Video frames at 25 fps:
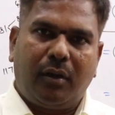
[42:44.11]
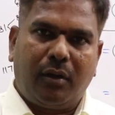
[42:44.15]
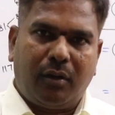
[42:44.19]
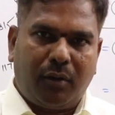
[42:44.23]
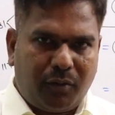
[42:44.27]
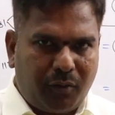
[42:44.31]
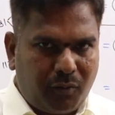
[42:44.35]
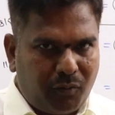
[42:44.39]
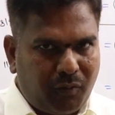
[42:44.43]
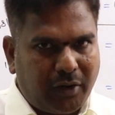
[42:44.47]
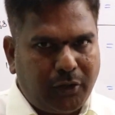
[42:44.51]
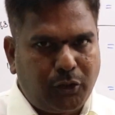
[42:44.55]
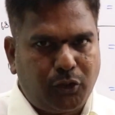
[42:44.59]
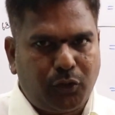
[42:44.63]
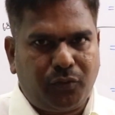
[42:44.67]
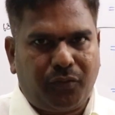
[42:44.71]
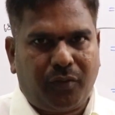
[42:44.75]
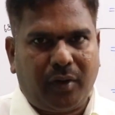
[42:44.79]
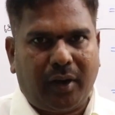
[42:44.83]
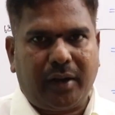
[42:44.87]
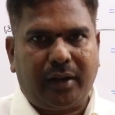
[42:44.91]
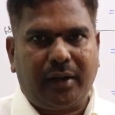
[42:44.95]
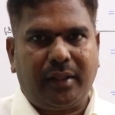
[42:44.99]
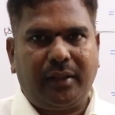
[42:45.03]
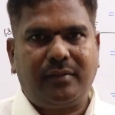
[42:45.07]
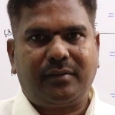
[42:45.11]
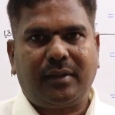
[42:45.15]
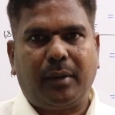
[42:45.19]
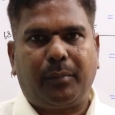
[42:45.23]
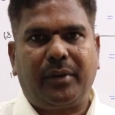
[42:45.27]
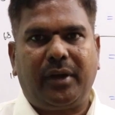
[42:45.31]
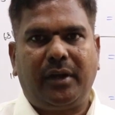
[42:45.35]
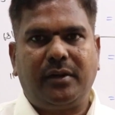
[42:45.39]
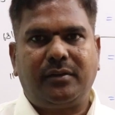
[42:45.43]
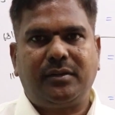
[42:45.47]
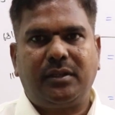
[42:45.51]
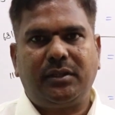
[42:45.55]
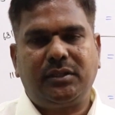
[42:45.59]
1 to 40
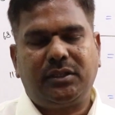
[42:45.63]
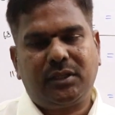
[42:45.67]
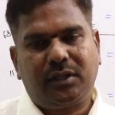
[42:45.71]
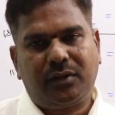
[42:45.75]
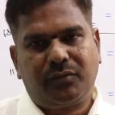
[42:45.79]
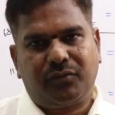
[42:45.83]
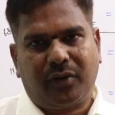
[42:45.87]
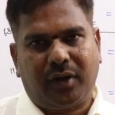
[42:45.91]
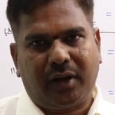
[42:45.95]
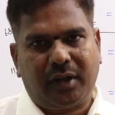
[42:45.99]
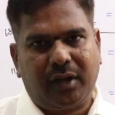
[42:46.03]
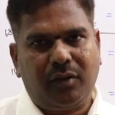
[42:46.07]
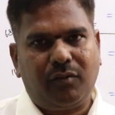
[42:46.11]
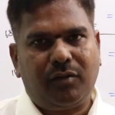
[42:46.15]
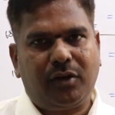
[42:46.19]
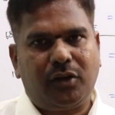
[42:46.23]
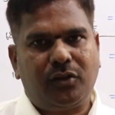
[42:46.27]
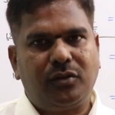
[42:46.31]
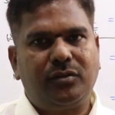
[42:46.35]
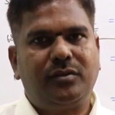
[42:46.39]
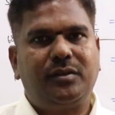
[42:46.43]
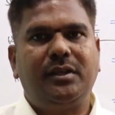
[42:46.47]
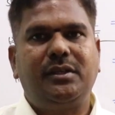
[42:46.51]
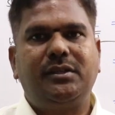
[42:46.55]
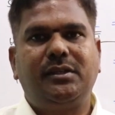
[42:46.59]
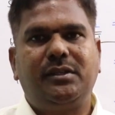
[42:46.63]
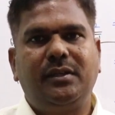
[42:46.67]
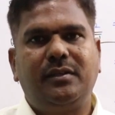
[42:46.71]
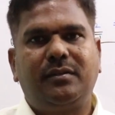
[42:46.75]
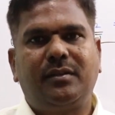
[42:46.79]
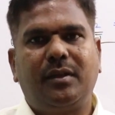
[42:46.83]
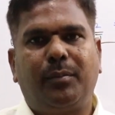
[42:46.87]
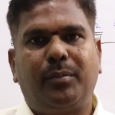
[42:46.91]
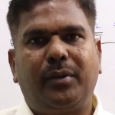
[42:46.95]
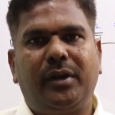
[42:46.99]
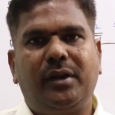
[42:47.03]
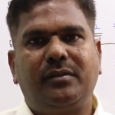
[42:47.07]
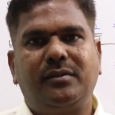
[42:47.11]
separate session, 41 to 60
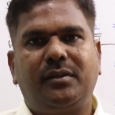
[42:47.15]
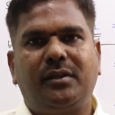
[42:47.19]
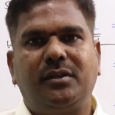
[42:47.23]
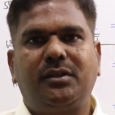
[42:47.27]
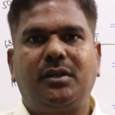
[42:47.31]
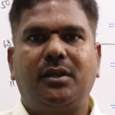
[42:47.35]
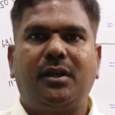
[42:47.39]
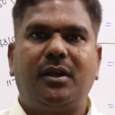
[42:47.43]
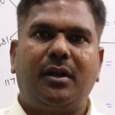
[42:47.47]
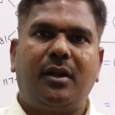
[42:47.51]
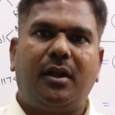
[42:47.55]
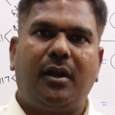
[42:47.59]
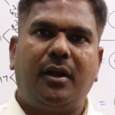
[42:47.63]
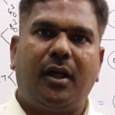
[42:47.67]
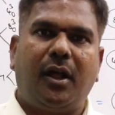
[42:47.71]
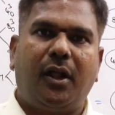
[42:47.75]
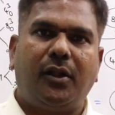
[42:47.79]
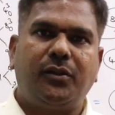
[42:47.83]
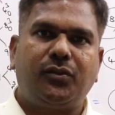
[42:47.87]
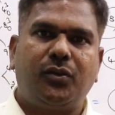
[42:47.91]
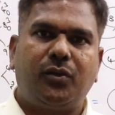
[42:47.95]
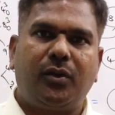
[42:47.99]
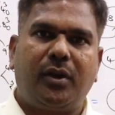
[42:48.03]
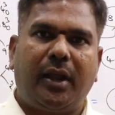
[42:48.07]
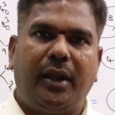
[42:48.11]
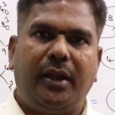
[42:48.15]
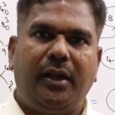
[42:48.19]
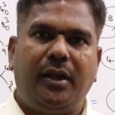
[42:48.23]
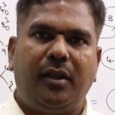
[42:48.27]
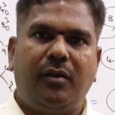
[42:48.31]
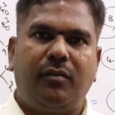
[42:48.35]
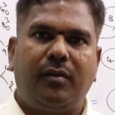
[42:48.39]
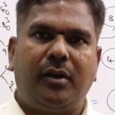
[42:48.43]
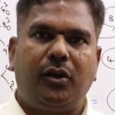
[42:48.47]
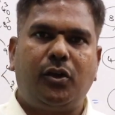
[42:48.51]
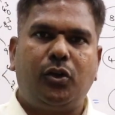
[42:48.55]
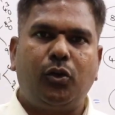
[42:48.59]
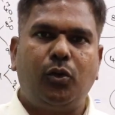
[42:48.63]
separate session, and also
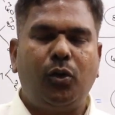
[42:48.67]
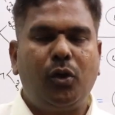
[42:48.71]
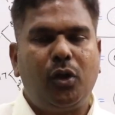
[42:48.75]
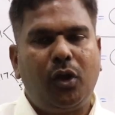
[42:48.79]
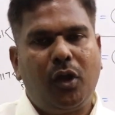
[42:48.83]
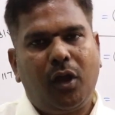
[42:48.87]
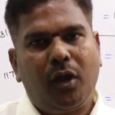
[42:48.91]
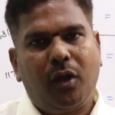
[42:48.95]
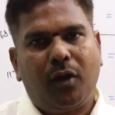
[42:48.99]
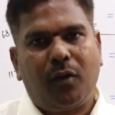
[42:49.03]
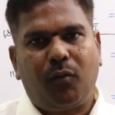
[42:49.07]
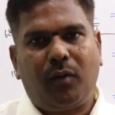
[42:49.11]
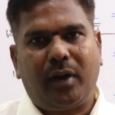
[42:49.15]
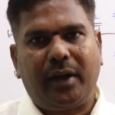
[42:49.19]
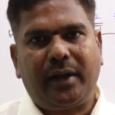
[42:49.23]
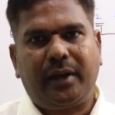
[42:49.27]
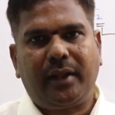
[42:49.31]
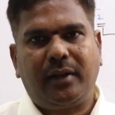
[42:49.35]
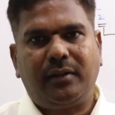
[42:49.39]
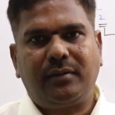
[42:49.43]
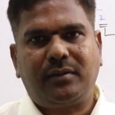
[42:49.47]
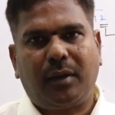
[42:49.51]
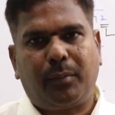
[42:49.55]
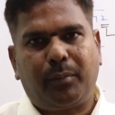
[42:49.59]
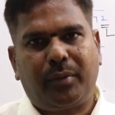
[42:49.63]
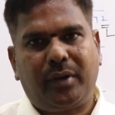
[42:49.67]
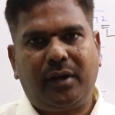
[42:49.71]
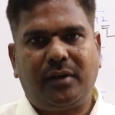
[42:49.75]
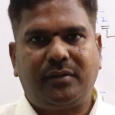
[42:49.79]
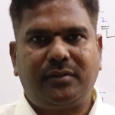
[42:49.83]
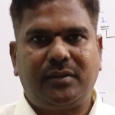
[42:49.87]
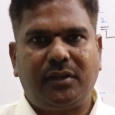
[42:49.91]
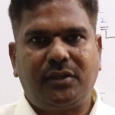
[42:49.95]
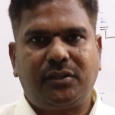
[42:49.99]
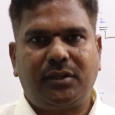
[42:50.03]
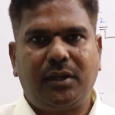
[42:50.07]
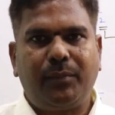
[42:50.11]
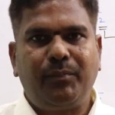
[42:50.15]
91 to 110 separate
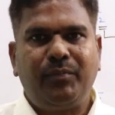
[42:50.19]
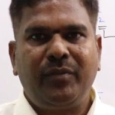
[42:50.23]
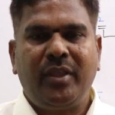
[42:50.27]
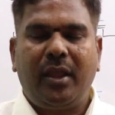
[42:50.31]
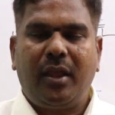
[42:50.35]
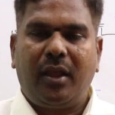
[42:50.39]
session.